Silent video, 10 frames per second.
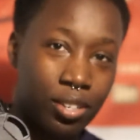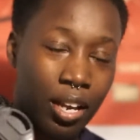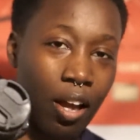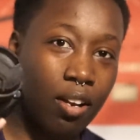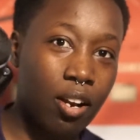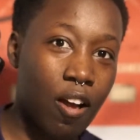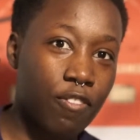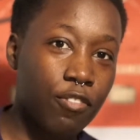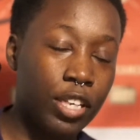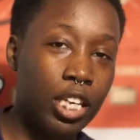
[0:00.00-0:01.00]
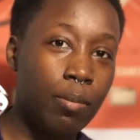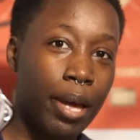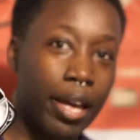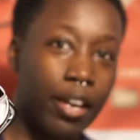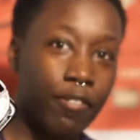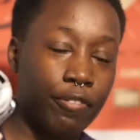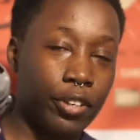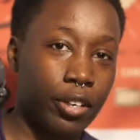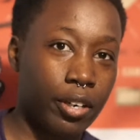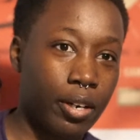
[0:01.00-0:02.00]
I got it off of eBay
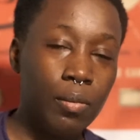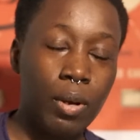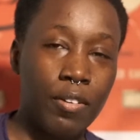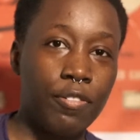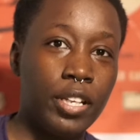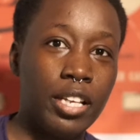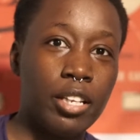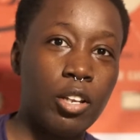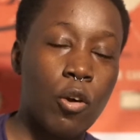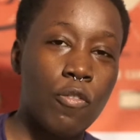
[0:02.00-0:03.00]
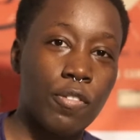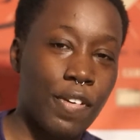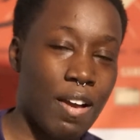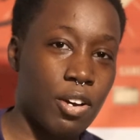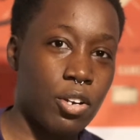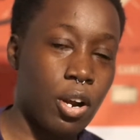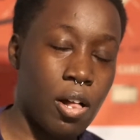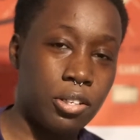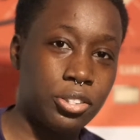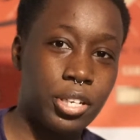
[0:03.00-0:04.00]
for roughly a little over
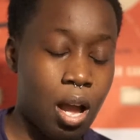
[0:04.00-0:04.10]
$500.